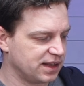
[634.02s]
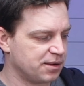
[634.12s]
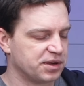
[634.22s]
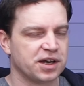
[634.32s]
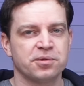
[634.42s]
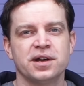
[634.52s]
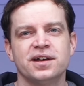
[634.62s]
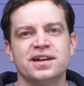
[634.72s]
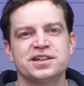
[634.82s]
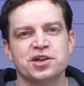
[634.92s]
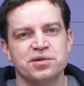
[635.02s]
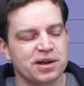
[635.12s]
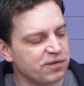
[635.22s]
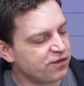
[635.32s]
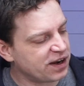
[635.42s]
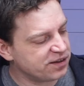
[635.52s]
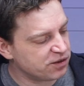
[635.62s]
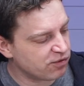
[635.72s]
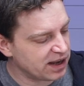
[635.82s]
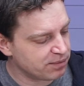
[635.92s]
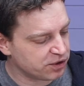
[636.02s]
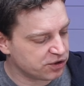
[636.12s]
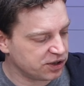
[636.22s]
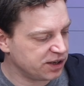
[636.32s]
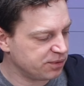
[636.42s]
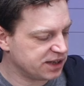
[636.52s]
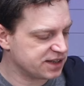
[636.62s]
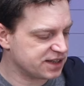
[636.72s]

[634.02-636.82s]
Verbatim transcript: There we go. So now we found the rainbow color, we can